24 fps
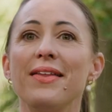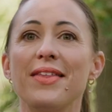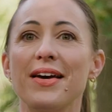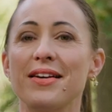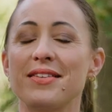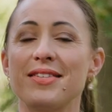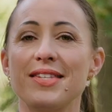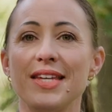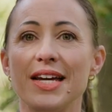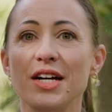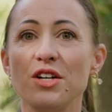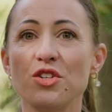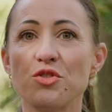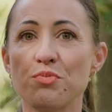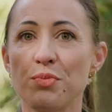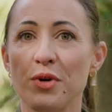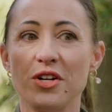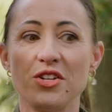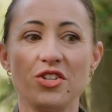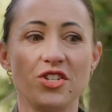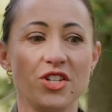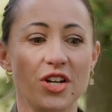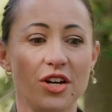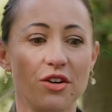that sales
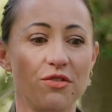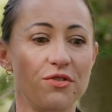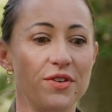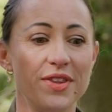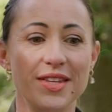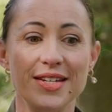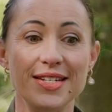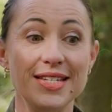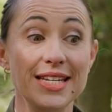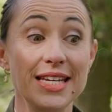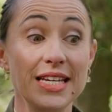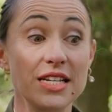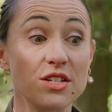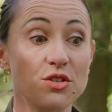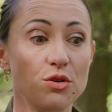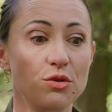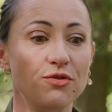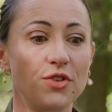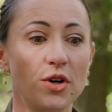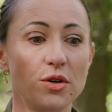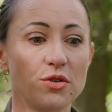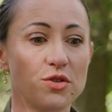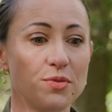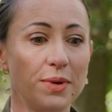brochure for the diesel
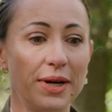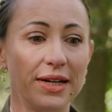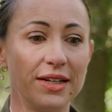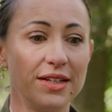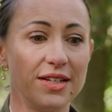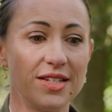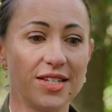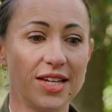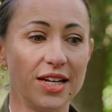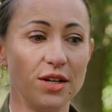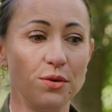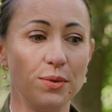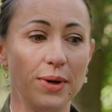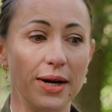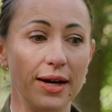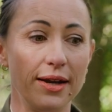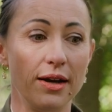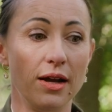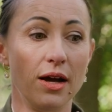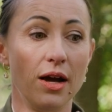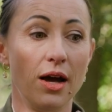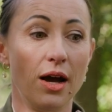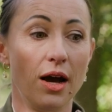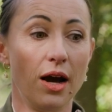Volkswagen Tiguan?